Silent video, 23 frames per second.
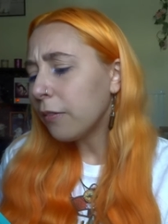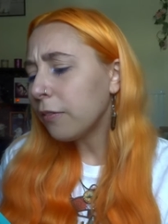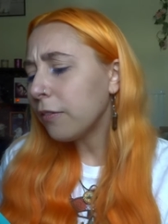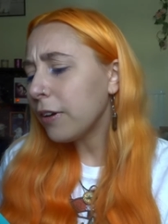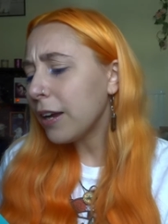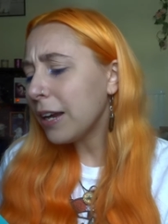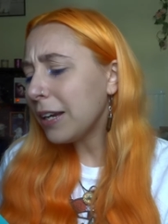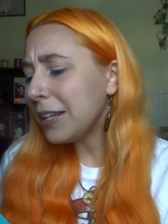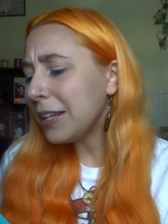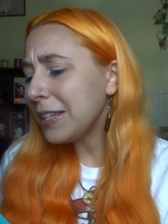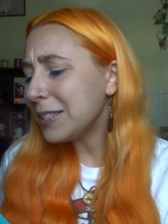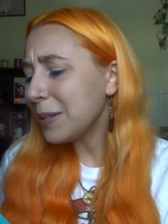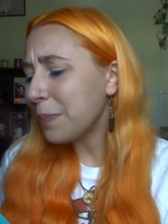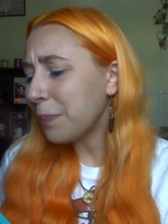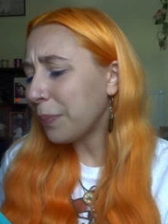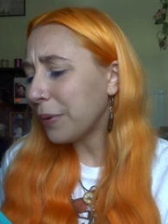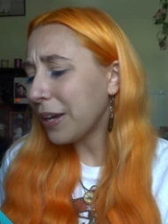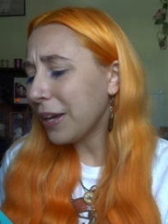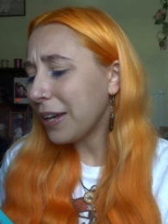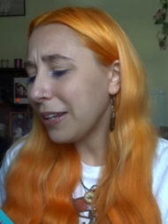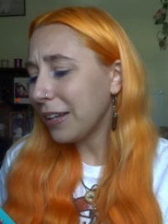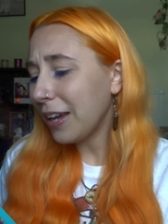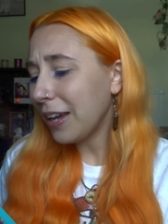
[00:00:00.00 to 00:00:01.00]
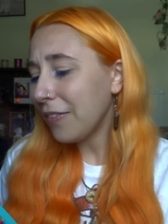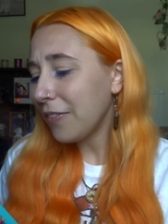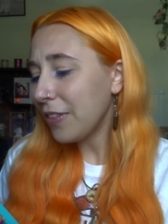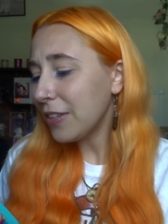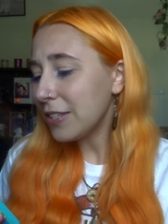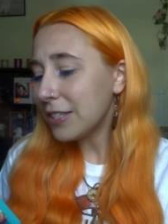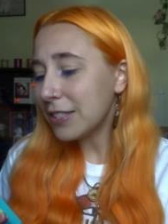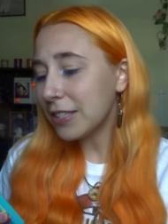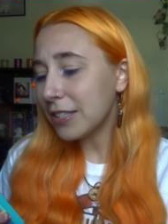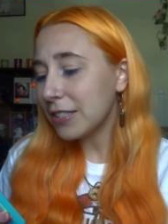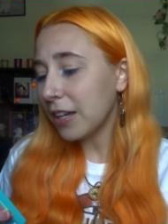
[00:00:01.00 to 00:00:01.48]
Really, Sabrina,
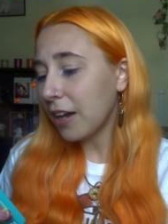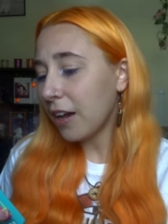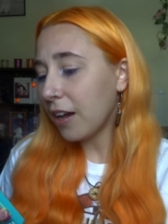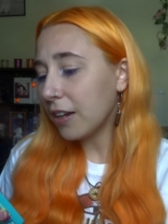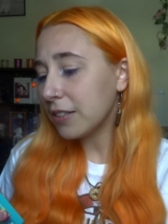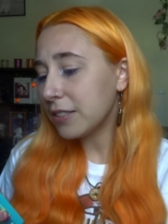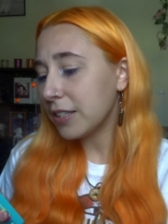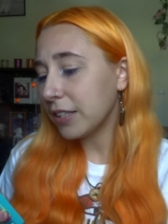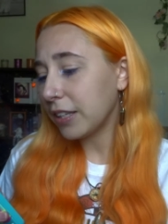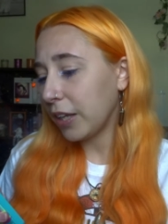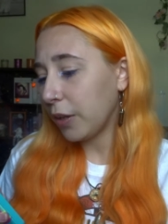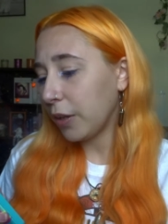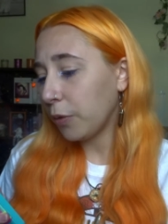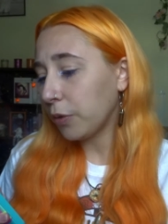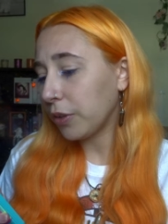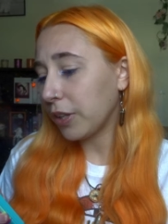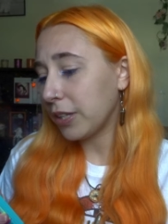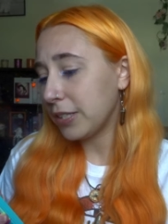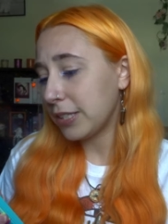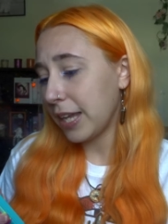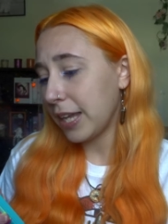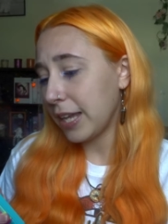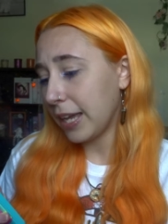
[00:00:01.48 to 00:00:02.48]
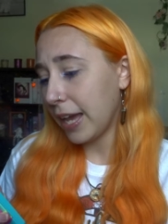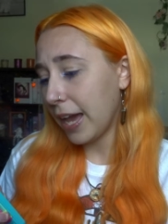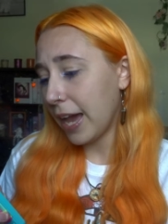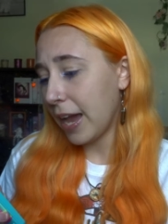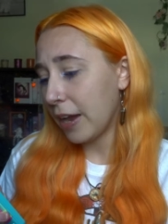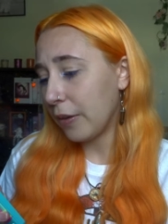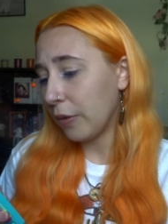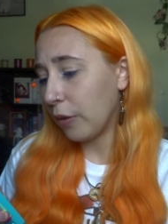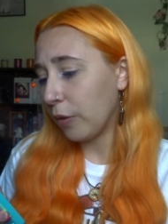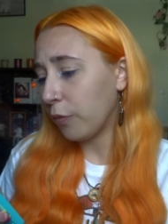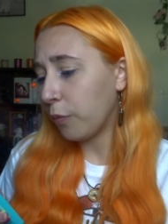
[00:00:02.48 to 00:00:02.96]
this is a task the Guild can take
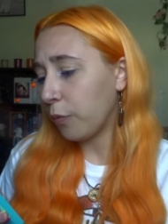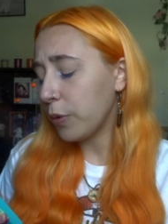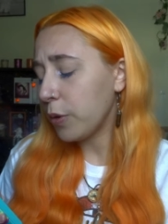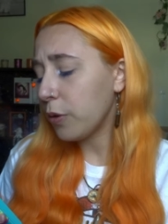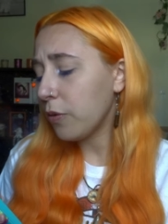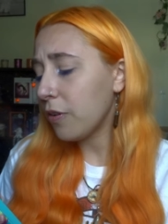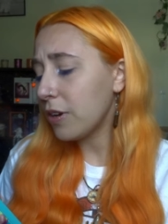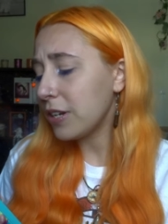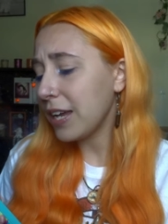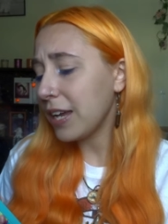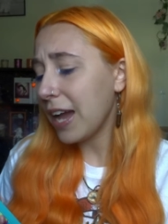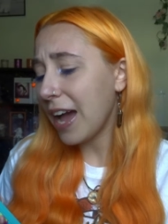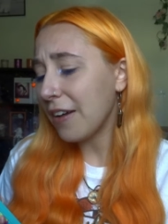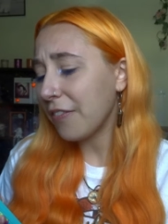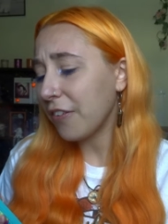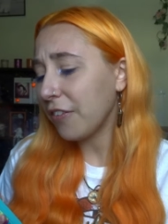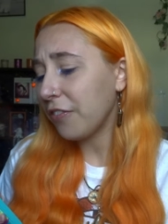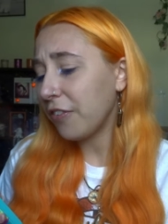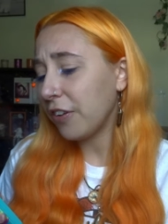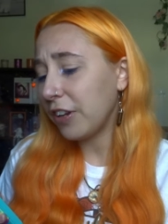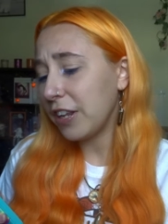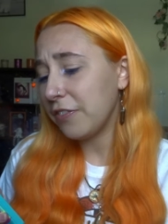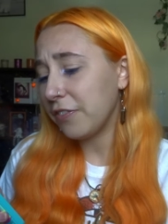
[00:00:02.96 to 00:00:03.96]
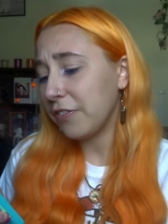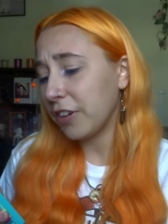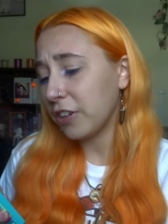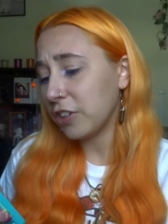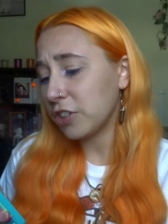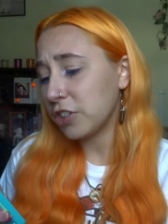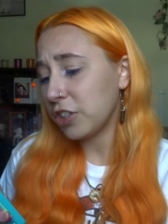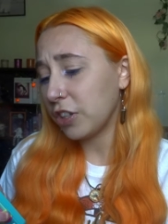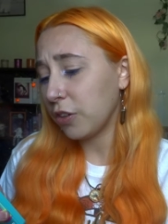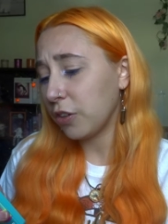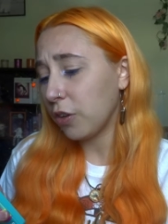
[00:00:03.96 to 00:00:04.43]
care of. We already have a fully
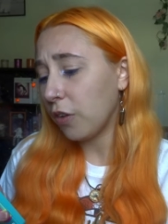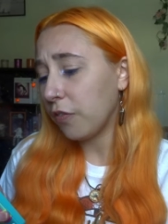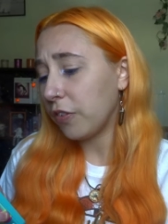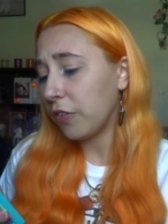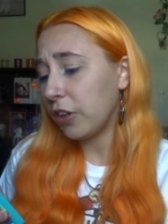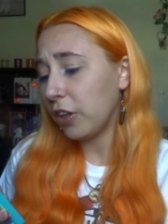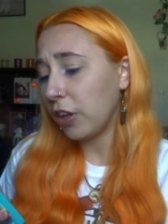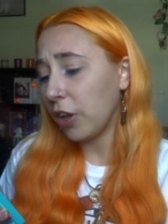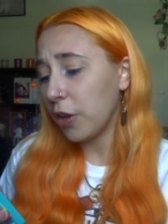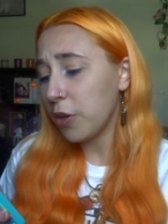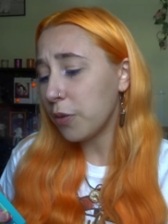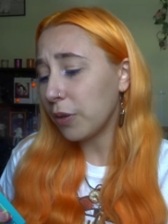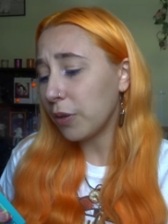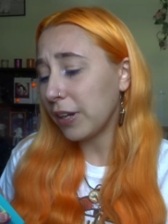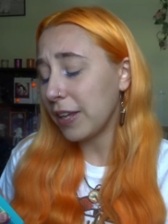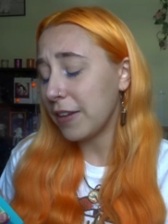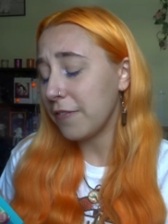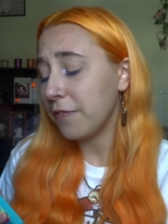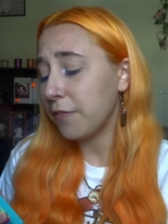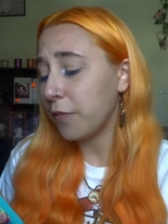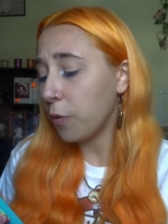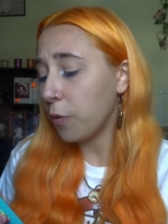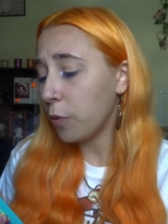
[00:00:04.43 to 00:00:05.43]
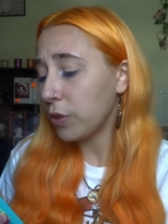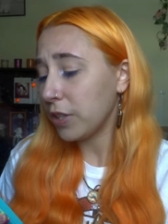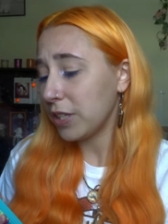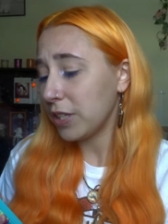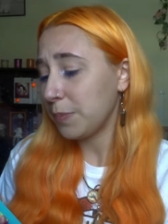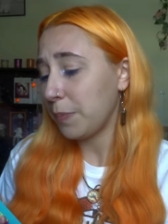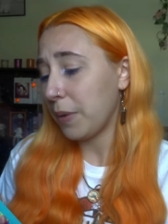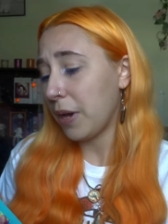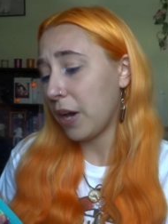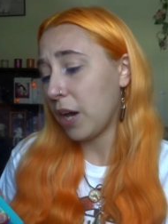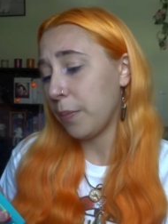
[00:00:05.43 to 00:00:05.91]
functioning coven locally for
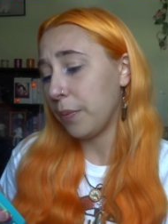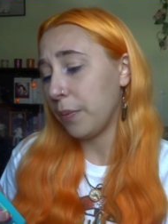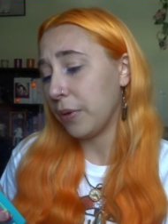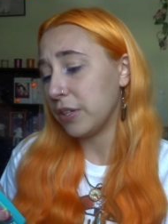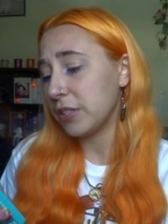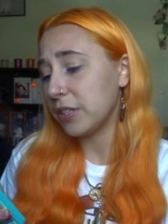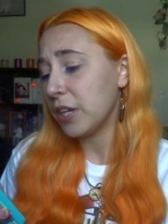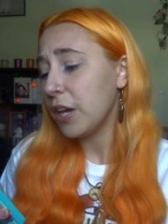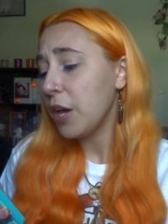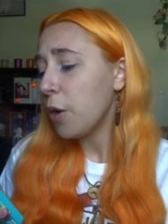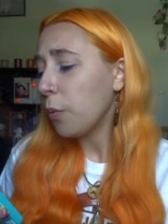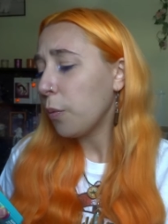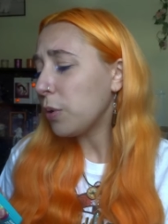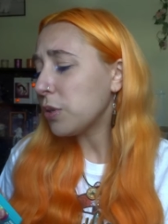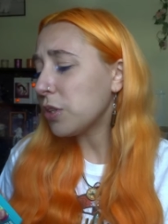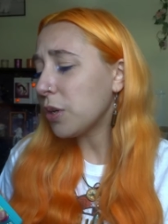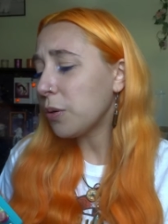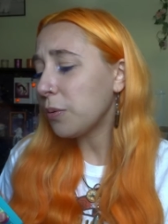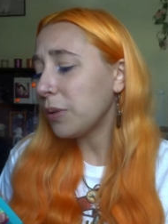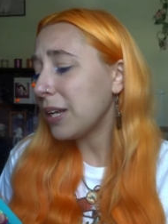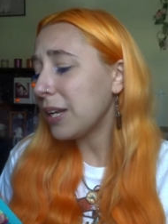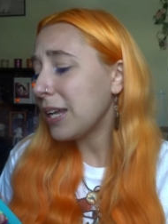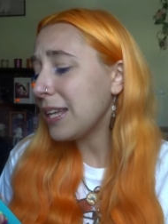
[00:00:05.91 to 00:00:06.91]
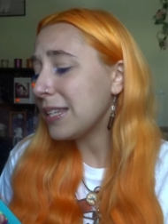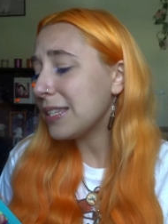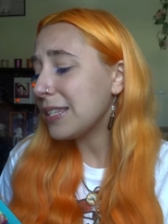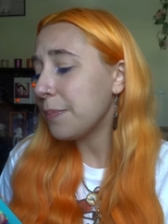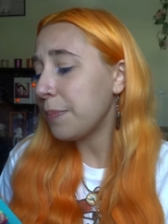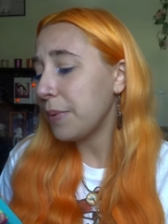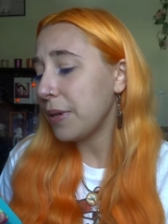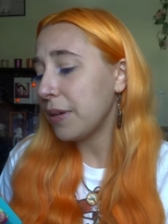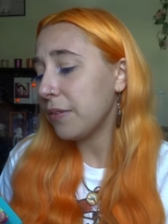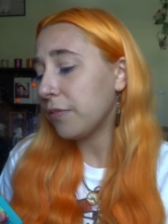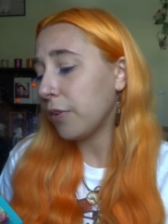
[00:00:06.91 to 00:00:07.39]
this purpose. We don't need to
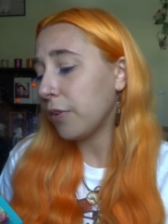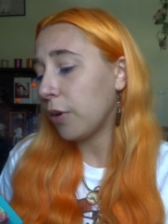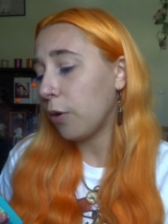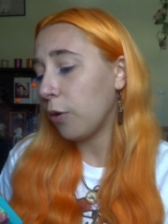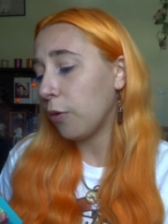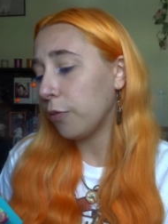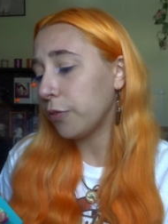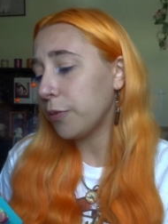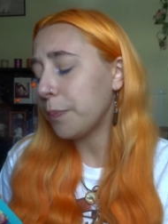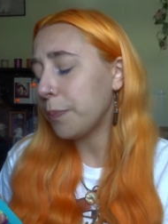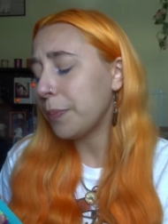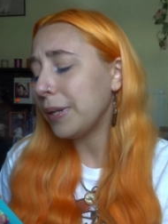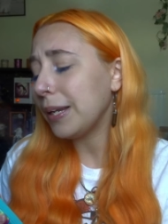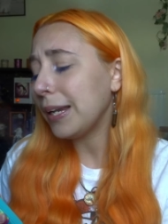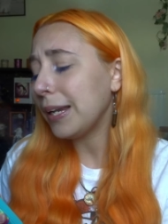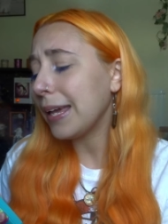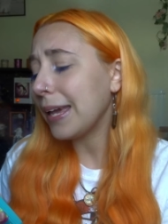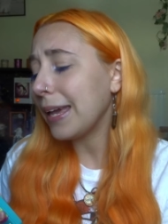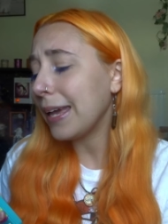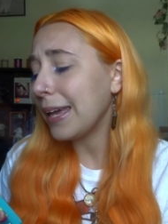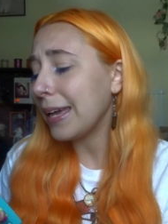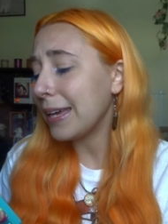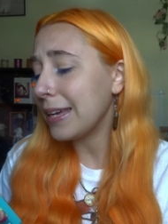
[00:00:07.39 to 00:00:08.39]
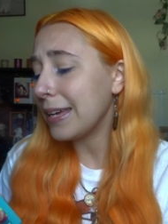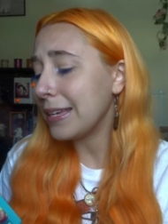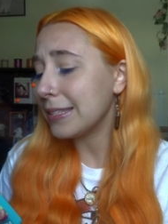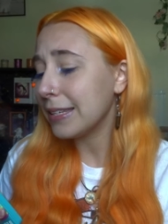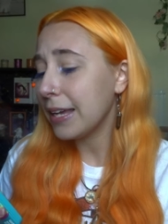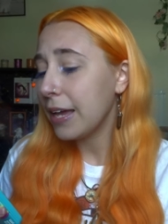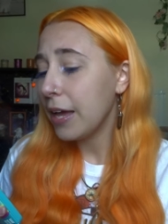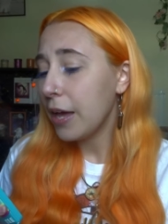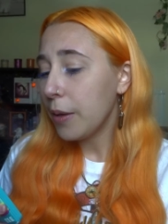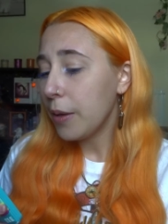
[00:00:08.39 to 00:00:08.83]
be involved, please.